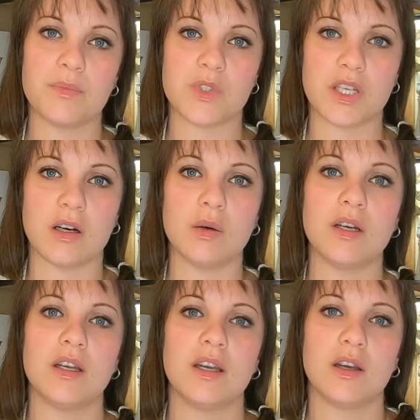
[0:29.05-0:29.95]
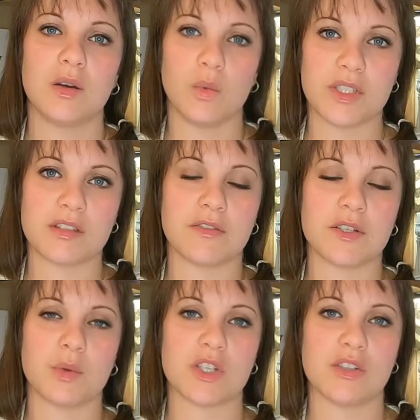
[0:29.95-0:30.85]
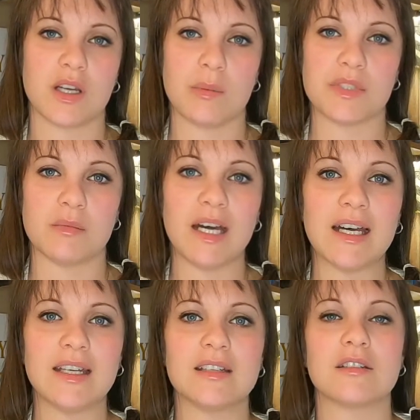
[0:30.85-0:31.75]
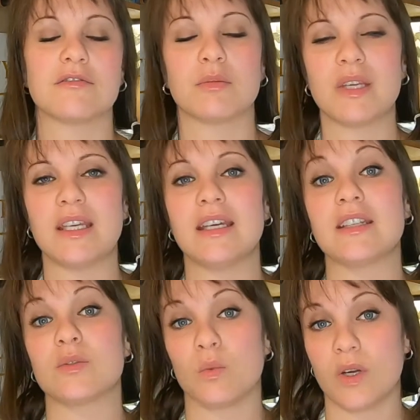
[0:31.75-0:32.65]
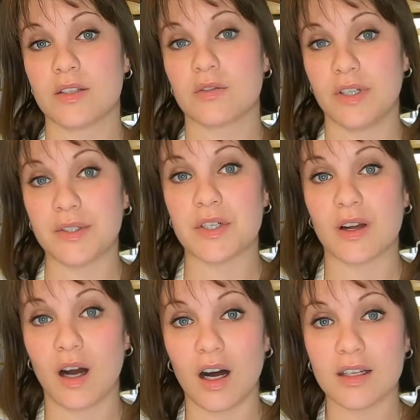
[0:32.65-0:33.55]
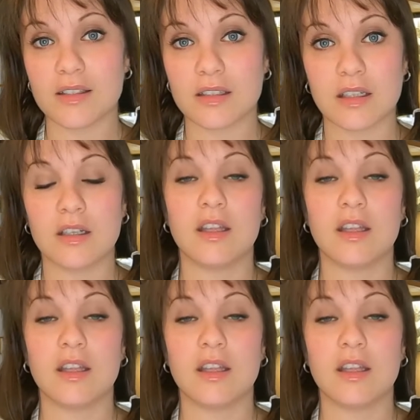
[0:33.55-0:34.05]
So what's the first question that comes to mind? For me, it's what does a realtor cost?